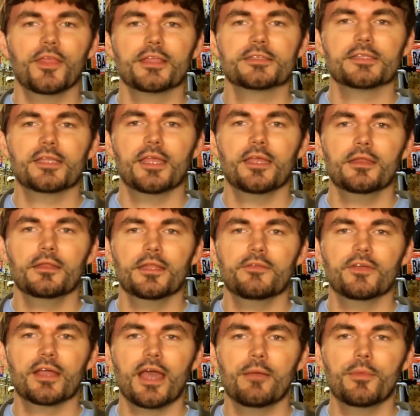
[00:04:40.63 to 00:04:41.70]
Thanks again.
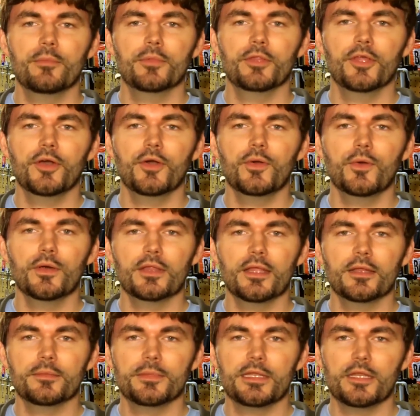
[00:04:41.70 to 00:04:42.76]
Leave a comment below,
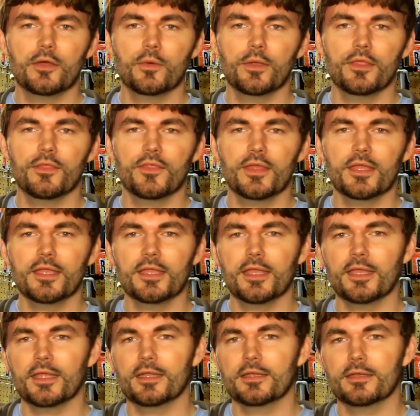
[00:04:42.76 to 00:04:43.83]
let me know what you think,
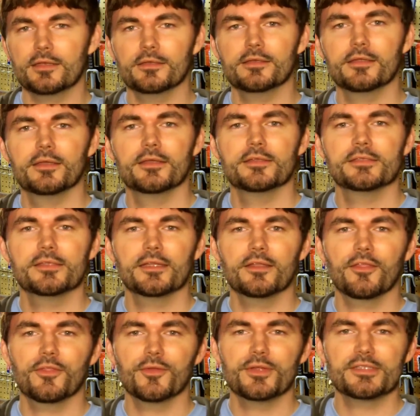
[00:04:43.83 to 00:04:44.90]
and
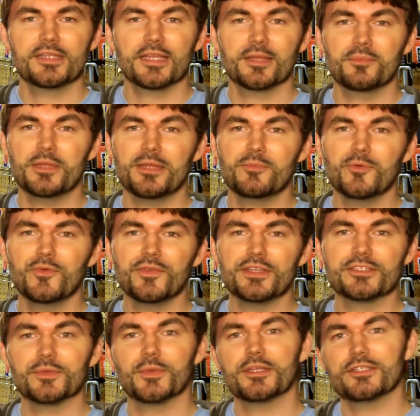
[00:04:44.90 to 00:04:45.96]
send a 30-second mini movie
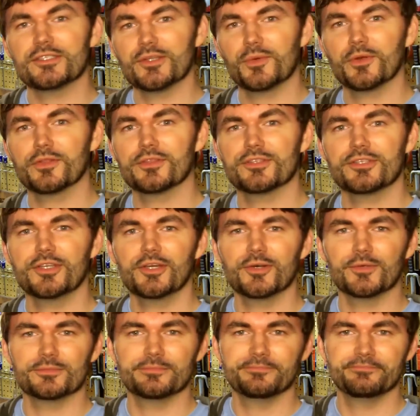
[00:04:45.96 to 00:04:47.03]
so we can show it on the show.
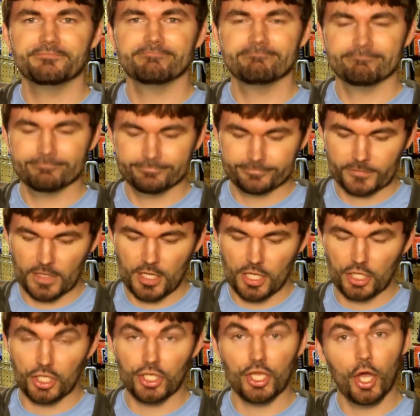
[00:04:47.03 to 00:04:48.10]

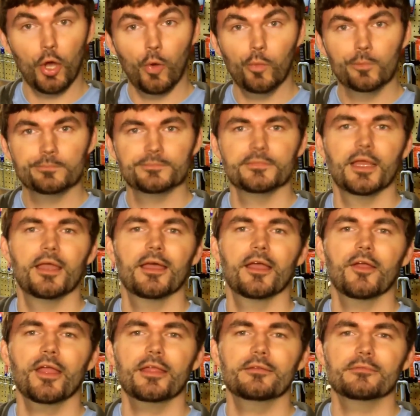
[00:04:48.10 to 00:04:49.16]
Yo.
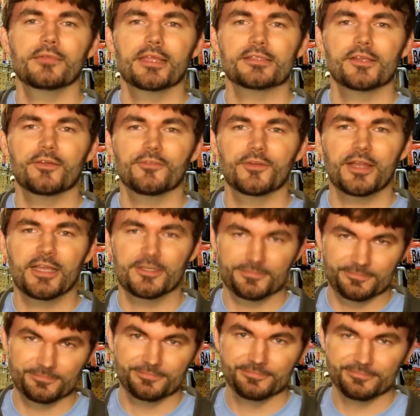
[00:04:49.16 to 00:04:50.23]
All right, that's all for now.